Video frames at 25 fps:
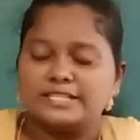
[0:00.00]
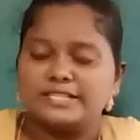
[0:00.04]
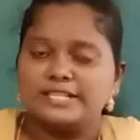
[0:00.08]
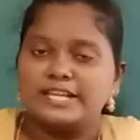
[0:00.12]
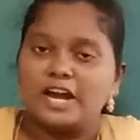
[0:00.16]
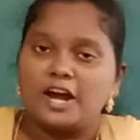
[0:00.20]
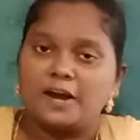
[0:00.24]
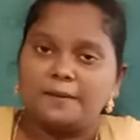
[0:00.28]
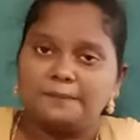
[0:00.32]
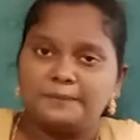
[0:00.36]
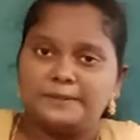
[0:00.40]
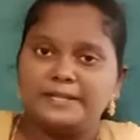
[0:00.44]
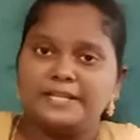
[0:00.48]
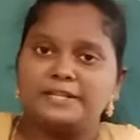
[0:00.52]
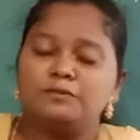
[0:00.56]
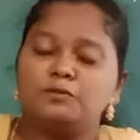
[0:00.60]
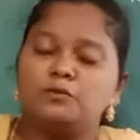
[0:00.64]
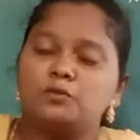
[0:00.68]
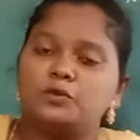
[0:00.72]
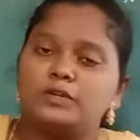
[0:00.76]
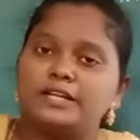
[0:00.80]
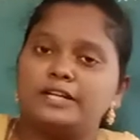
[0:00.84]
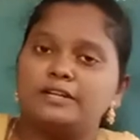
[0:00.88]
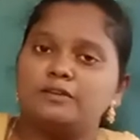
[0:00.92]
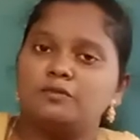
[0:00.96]
They obtain
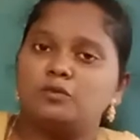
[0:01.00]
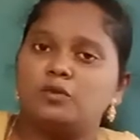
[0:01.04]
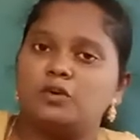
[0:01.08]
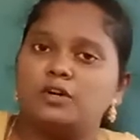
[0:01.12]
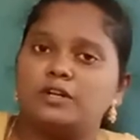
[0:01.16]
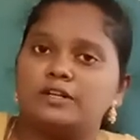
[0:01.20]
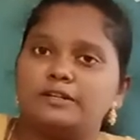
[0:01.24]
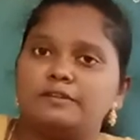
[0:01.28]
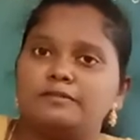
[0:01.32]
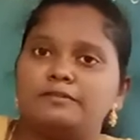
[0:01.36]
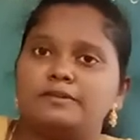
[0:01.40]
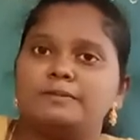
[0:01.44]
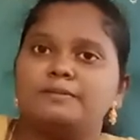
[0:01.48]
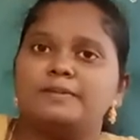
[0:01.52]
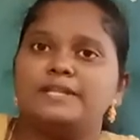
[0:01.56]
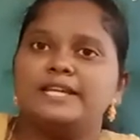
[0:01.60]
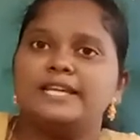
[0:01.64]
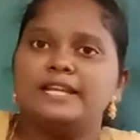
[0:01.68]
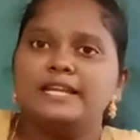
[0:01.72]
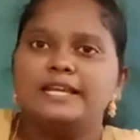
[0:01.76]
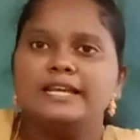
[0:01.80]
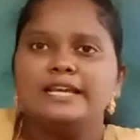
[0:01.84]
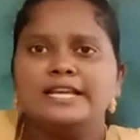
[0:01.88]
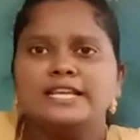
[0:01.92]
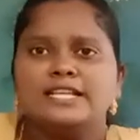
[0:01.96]
food and water from their
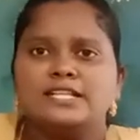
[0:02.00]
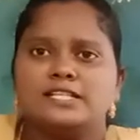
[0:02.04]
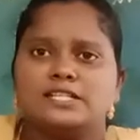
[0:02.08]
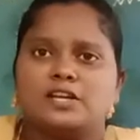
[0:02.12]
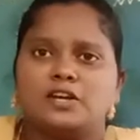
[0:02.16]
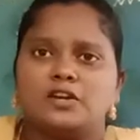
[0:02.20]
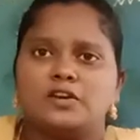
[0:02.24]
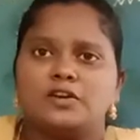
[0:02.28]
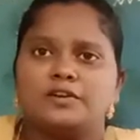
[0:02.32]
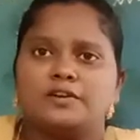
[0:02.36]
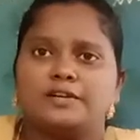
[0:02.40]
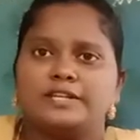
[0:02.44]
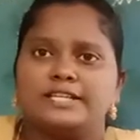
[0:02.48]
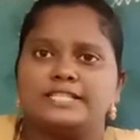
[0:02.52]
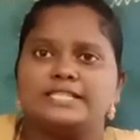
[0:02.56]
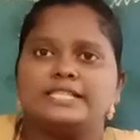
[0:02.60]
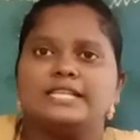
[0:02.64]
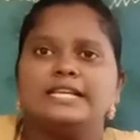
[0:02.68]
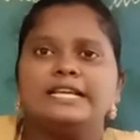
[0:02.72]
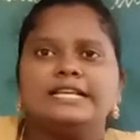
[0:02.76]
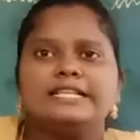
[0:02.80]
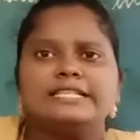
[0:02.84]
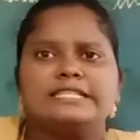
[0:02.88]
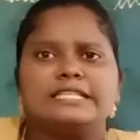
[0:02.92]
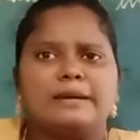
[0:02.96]
surroundings.
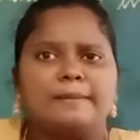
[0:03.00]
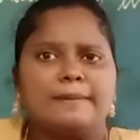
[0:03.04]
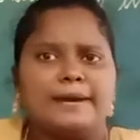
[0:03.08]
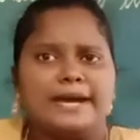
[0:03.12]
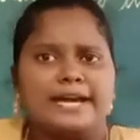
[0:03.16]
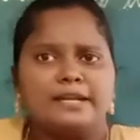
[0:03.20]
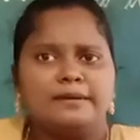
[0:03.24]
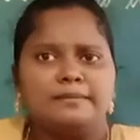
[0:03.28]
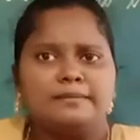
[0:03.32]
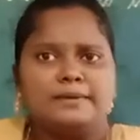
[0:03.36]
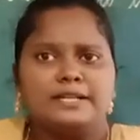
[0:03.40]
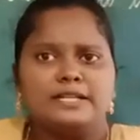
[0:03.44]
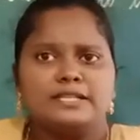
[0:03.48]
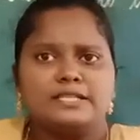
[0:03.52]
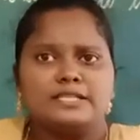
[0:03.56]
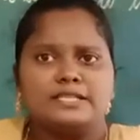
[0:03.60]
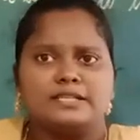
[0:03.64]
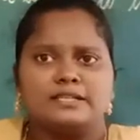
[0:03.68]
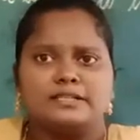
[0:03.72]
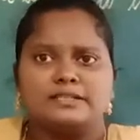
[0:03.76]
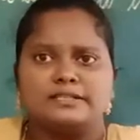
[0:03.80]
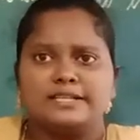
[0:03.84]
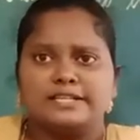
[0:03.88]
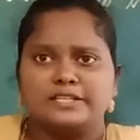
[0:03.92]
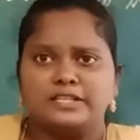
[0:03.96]
Some
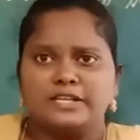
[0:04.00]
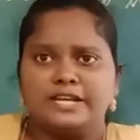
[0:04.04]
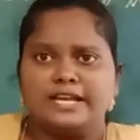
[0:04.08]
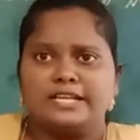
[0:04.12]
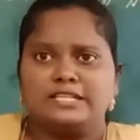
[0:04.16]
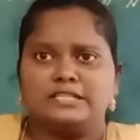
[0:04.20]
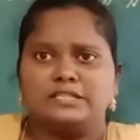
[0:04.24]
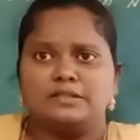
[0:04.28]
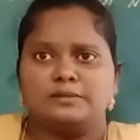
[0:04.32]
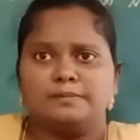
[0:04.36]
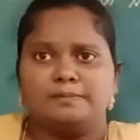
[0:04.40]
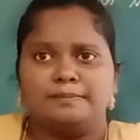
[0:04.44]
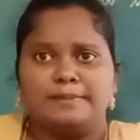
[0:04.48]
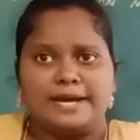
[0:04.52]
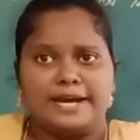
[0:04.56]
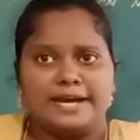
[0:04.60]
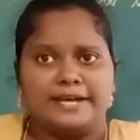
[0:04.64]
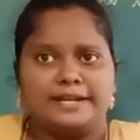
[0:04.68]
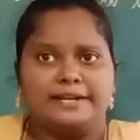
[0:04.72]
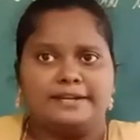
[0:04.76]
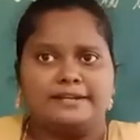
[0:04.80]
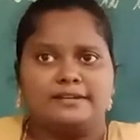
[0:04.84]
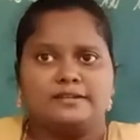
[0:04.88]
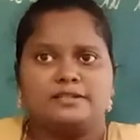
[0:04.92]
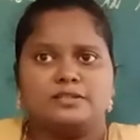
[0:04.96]
animals such as
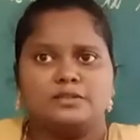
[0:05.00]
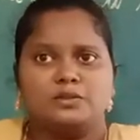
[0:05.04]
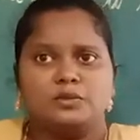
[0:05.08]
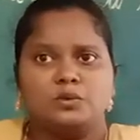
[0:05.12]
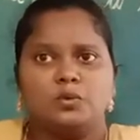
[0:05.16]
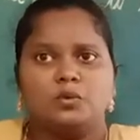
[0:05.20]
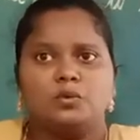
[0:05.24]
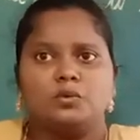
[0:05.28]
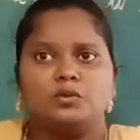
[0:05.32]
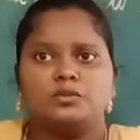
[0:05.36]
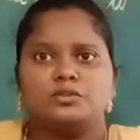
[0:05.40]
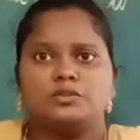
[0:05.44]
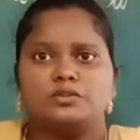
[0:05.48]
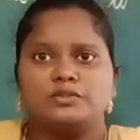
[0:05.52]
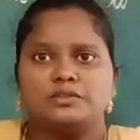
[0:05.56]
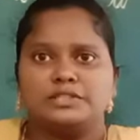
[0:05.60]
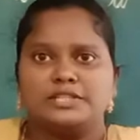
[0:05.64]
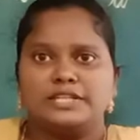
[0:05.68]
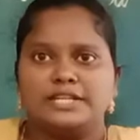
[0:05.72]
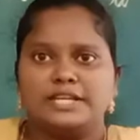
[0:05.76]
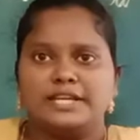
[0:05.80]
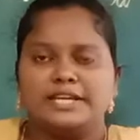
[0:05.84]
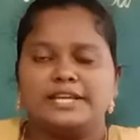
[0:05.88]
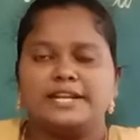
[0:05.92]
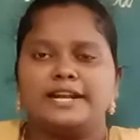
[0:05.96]
parrots, goats,
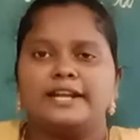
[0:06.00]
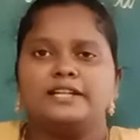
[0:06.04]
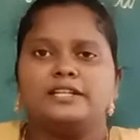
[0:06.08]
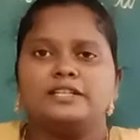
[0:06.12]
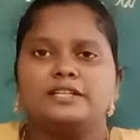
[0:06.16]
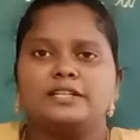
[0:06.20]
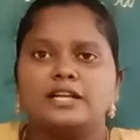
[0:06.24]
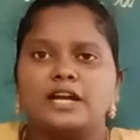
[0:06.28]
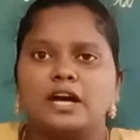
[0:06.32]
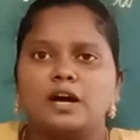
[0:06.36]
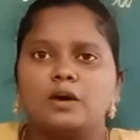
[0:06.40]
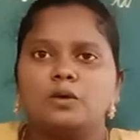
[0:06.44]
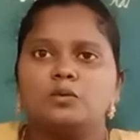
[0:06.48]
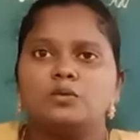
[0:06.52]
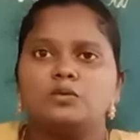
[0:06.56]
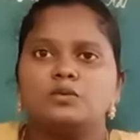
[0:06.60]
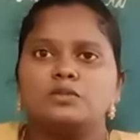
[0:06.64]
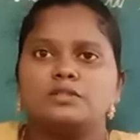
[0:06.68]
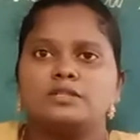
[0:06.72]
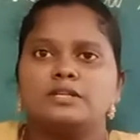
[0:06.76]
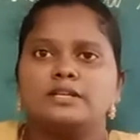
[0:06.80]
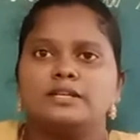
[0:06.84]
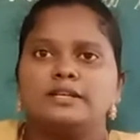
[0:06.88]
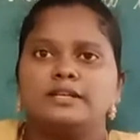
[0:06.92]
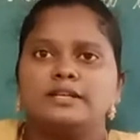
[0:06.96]
deer and cows
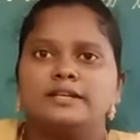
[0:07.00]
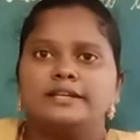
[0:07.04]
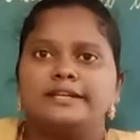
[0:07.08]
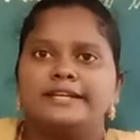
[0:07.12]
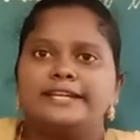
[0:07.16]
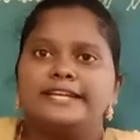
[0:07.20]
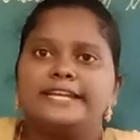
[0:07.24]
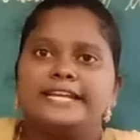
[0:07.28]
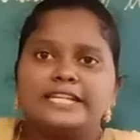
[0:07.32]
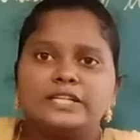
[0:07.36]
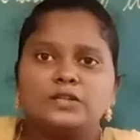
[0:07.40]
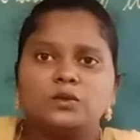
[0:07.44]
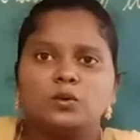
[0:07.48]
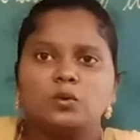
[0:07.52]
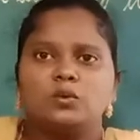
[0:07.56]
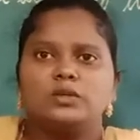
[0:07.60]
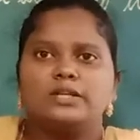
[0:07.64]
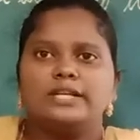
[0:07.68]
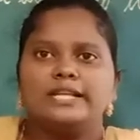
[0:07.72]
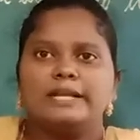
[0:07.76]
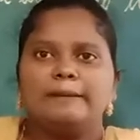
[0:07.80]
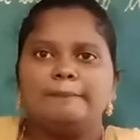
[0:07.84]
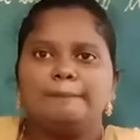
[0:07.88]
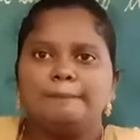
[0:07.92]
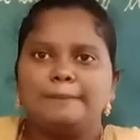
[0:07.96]
eat
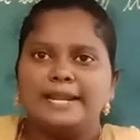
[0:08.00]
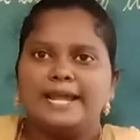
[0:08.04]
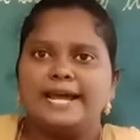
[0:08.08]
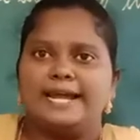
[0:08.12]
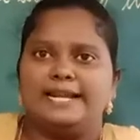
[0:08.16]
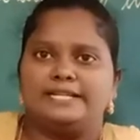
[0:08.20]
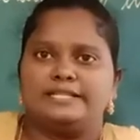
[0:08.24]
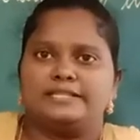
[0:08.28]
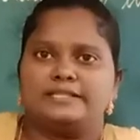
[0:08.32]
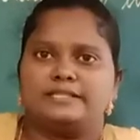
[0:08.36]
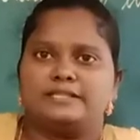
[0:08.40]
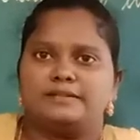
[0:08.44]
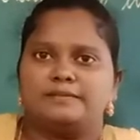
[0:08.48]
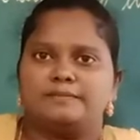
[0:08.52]
only plants.